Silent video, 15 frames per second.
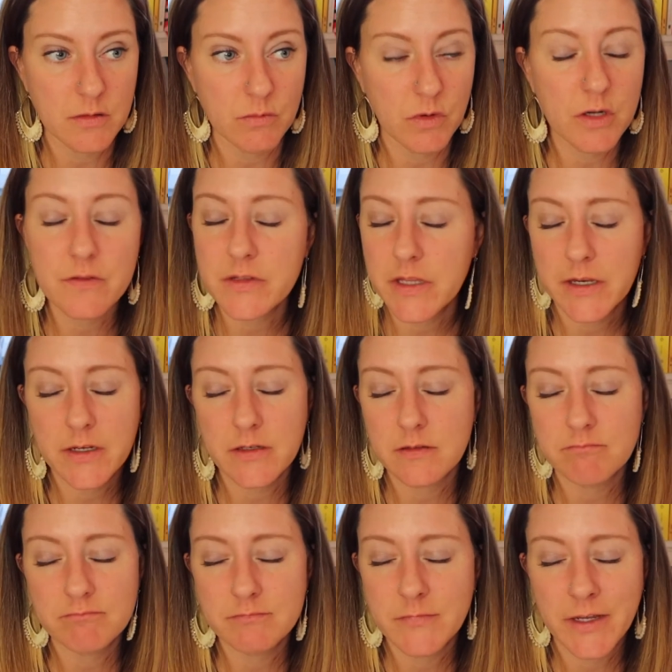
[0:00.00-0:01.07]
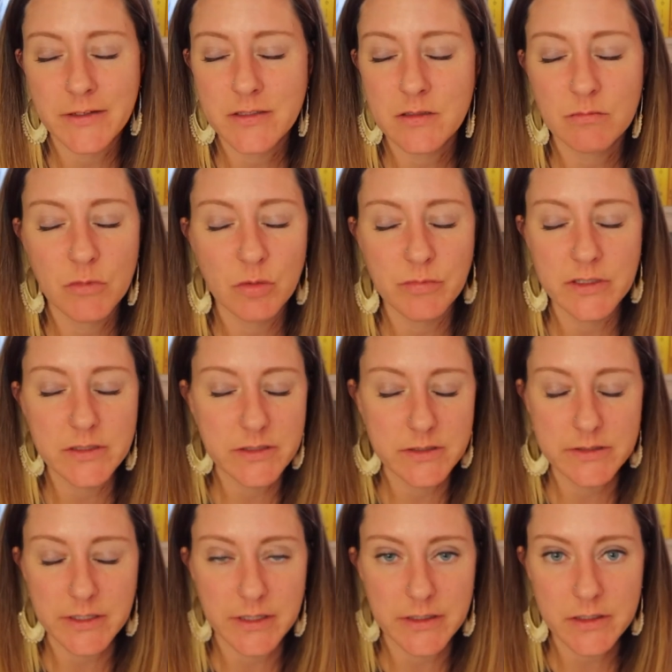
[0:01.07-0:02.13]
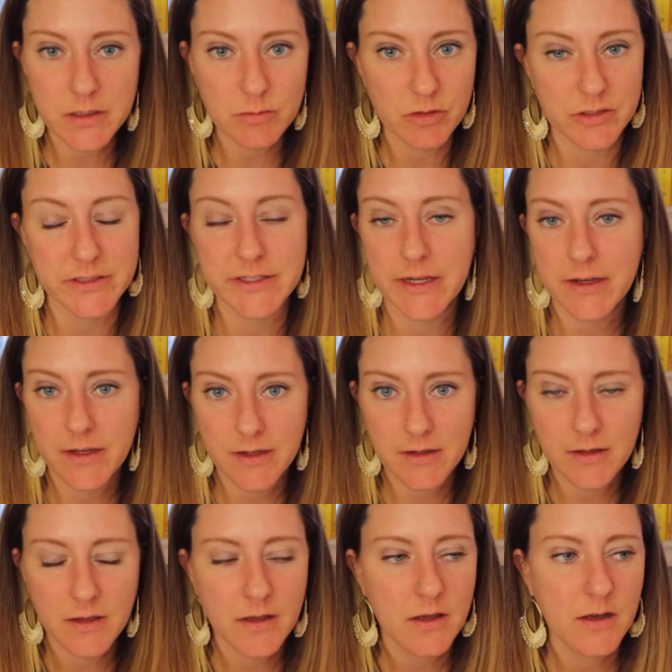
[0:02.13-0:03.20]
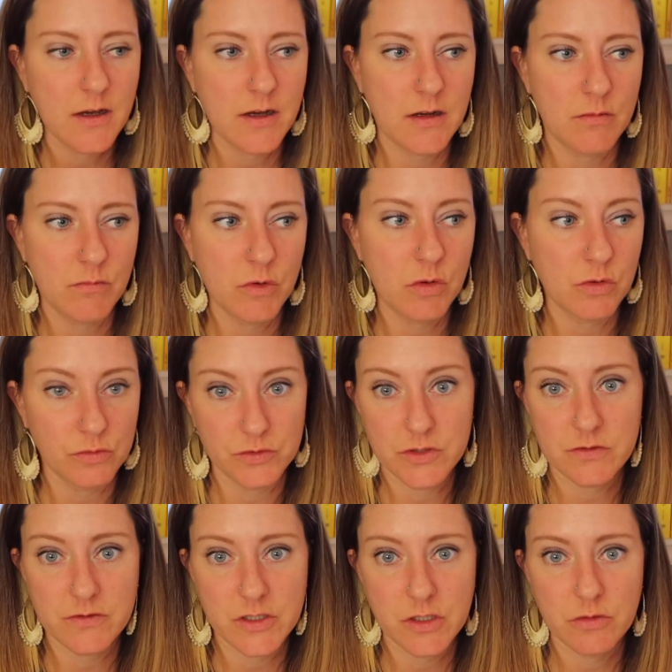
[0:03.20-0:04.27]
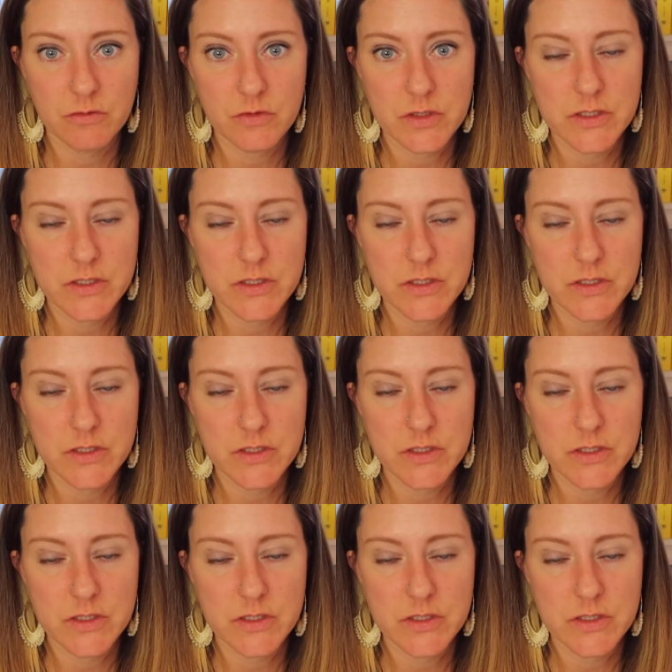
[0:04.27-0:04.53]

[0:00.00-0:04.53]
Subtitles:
whatever that next moment in time or day holds for you.